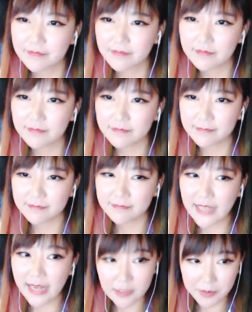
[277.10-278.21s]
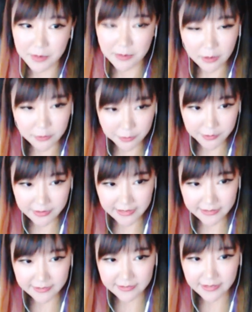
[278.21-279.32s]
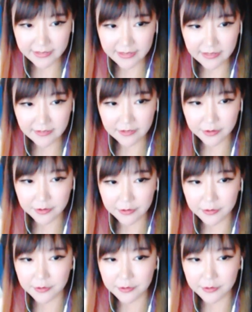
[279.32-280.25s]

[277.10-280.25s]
And people do this to